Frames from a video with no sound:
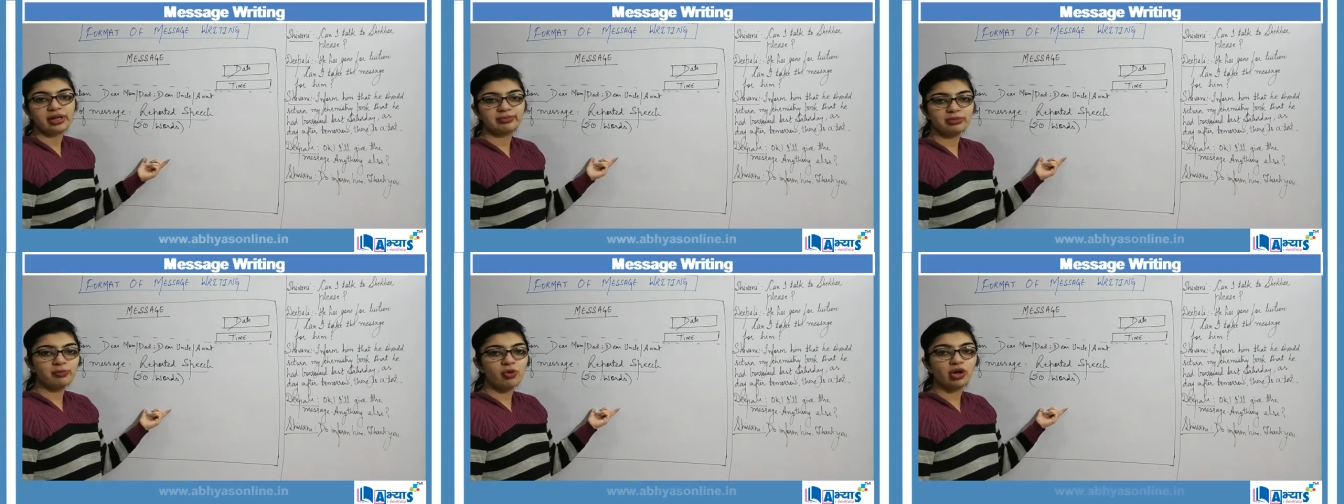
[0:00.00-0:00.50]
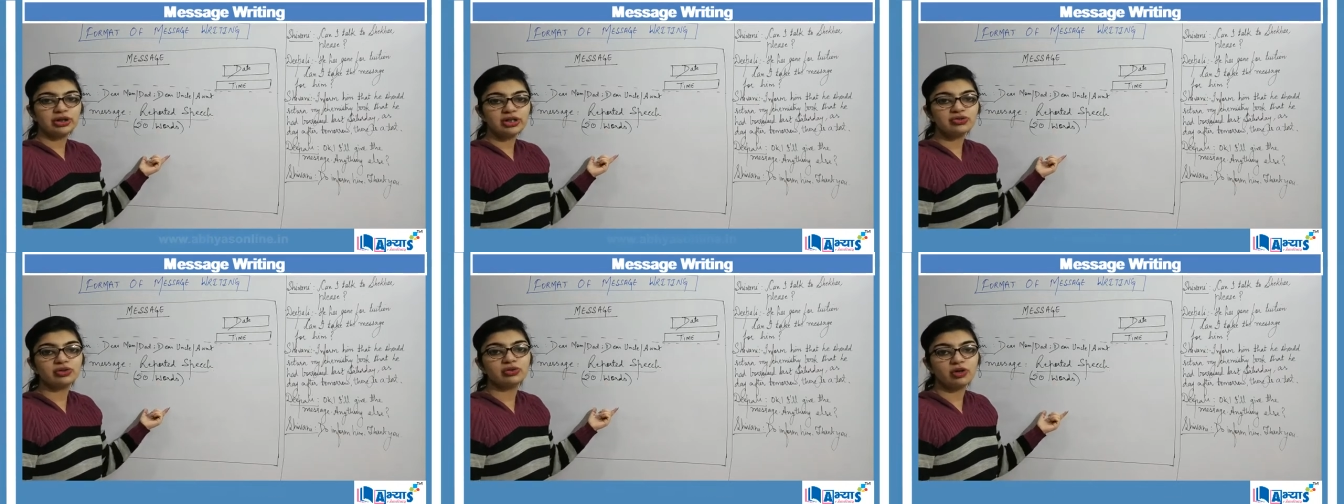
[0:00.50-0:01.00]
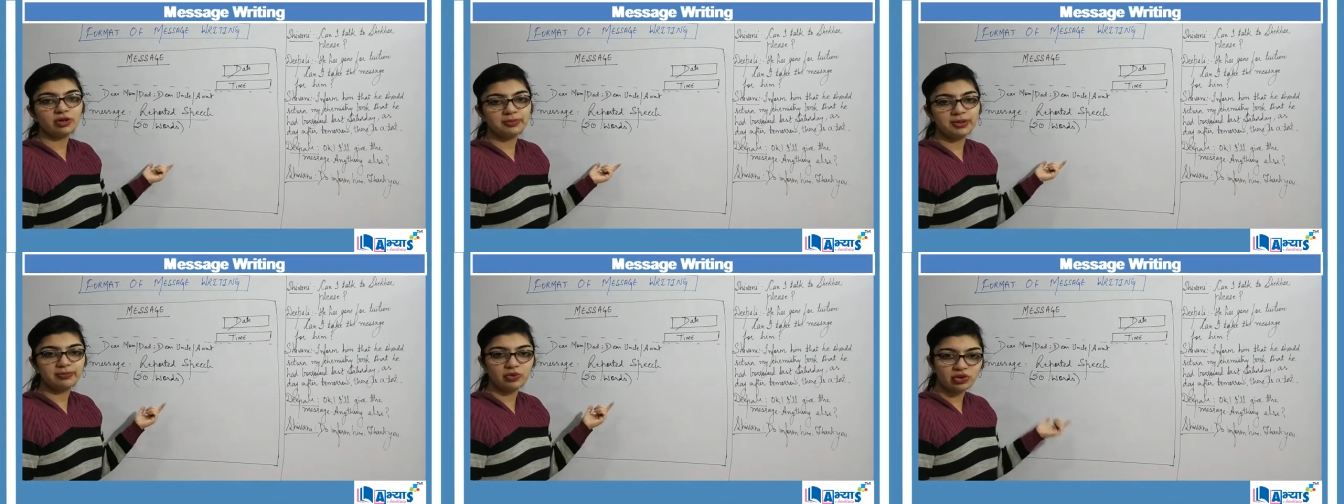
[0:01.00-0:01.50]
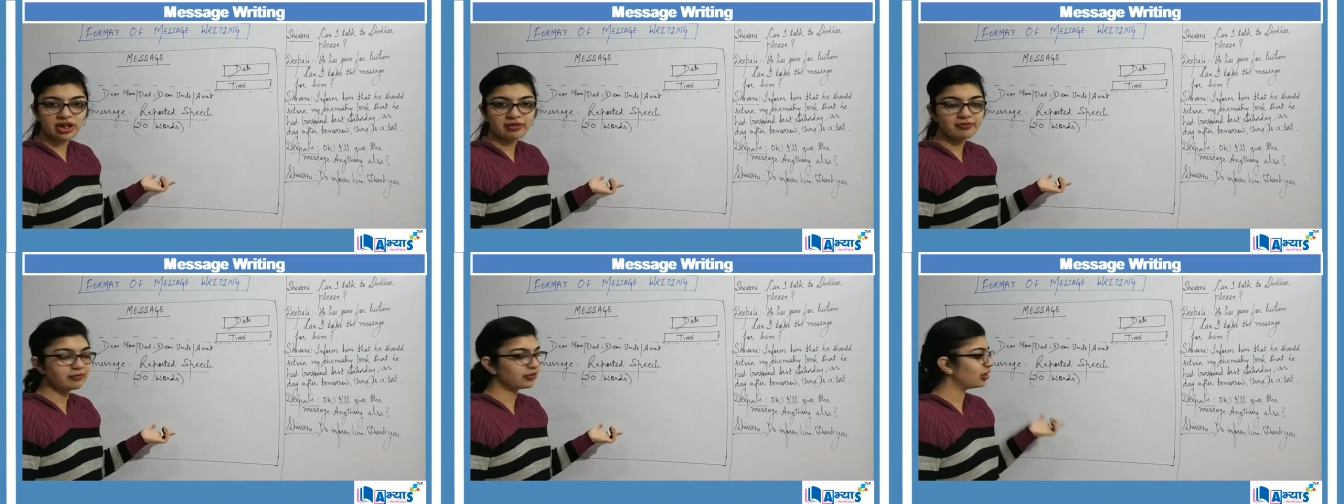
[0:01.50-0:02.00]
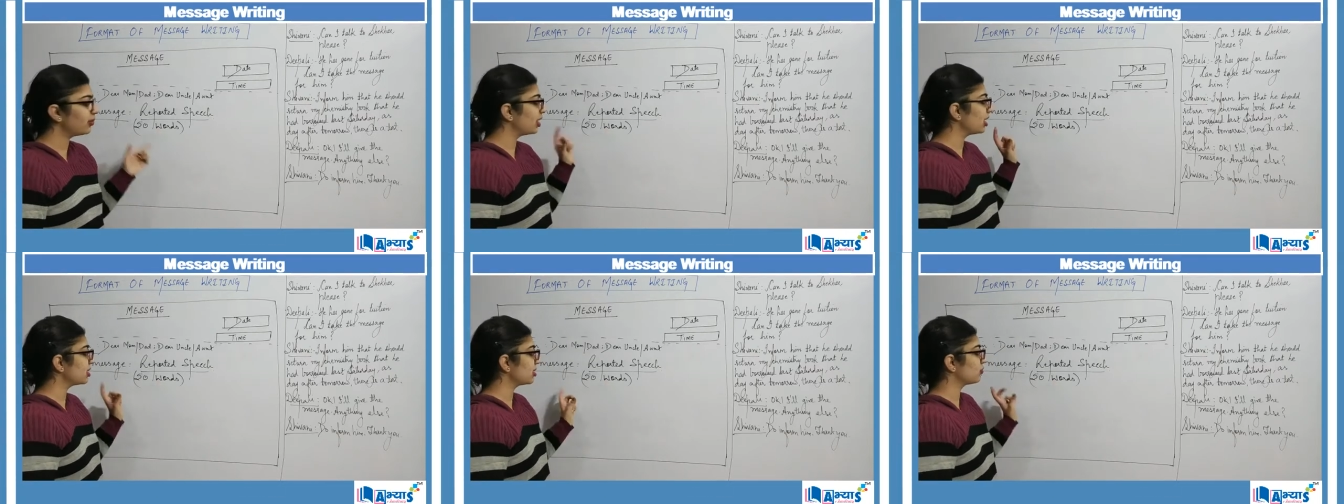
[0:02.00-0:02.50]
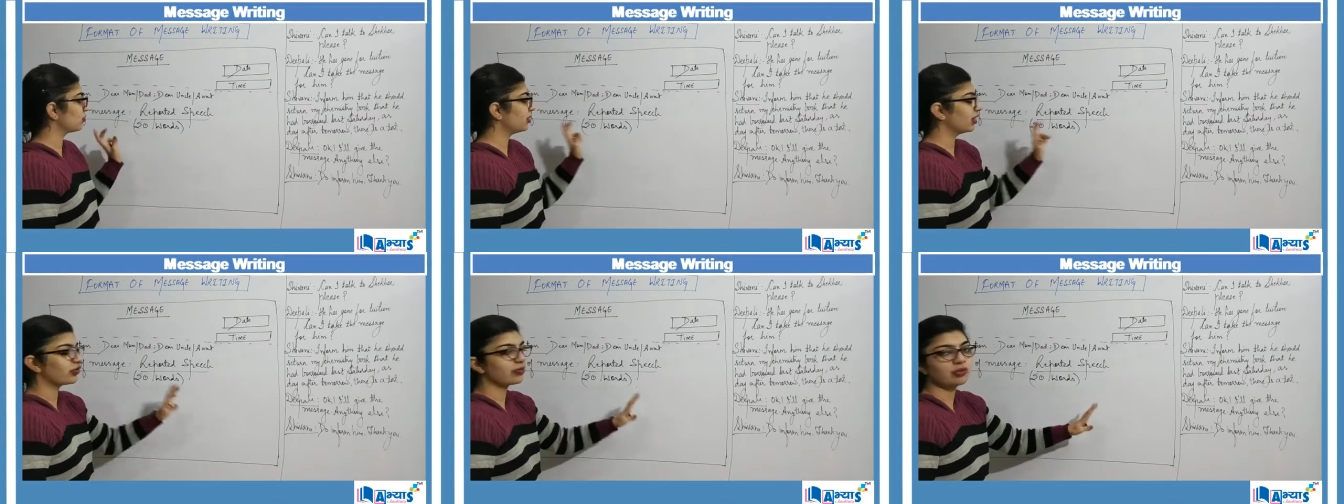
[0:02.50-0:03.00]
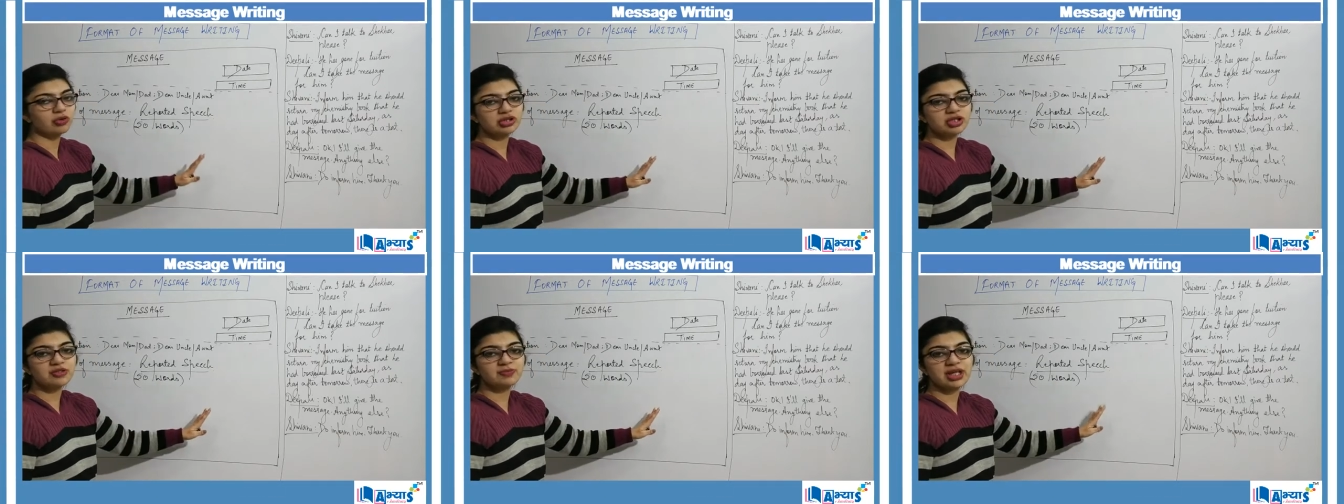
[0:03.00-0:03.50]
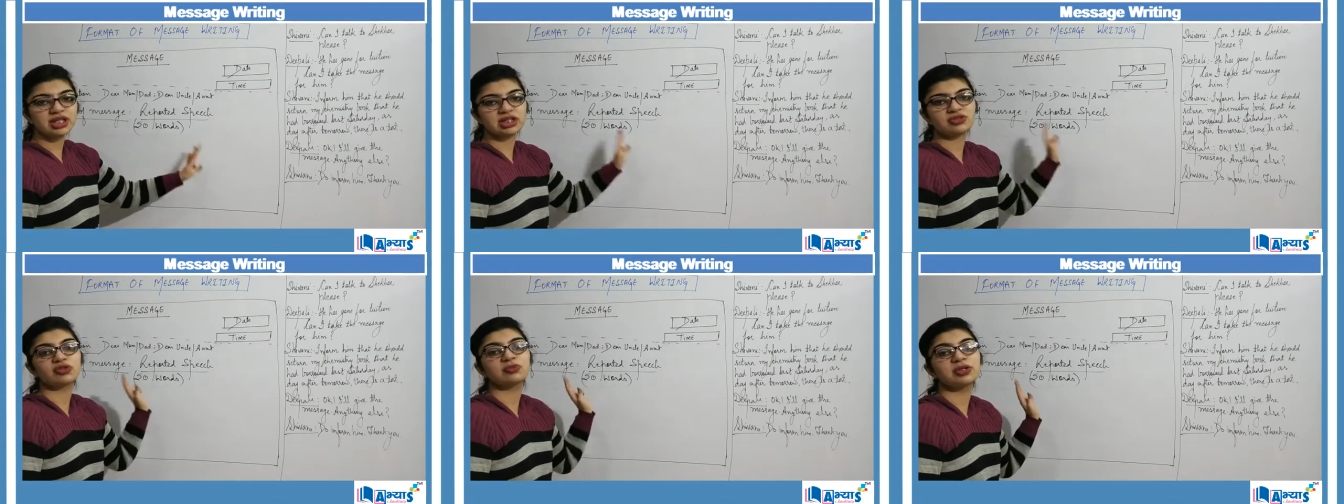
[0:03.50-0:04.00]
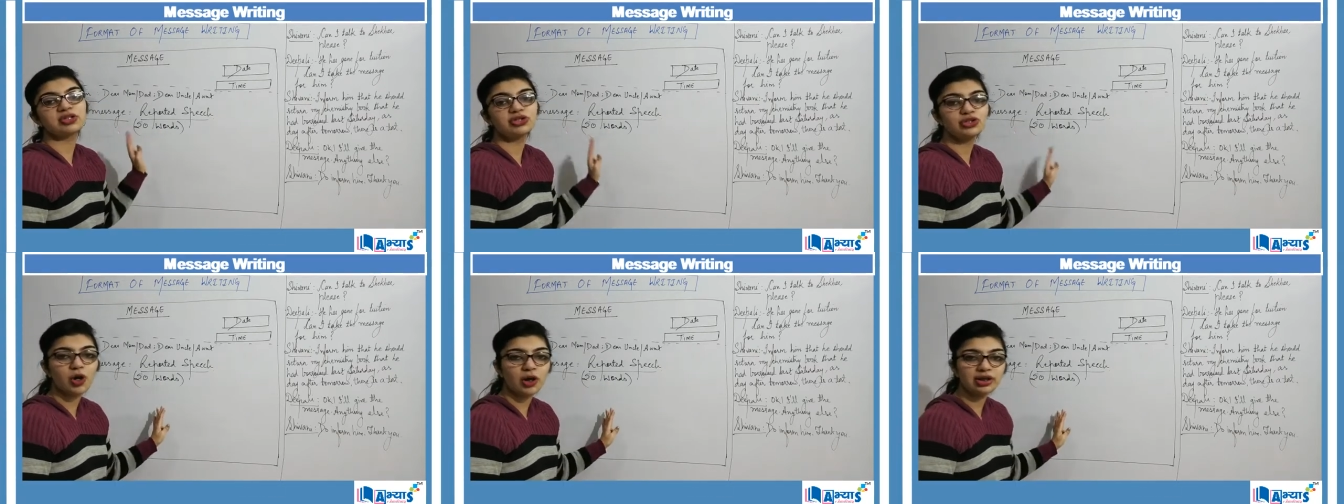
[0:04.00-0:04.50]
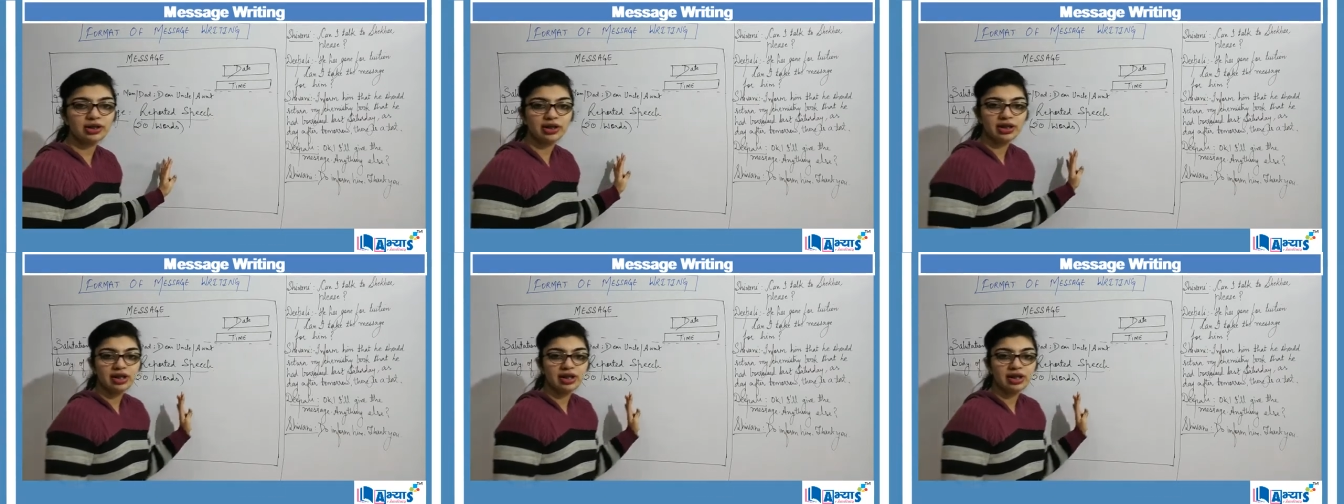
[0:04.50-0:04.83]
The body should not be more than 50 words. It should be in reported speech. It should be short.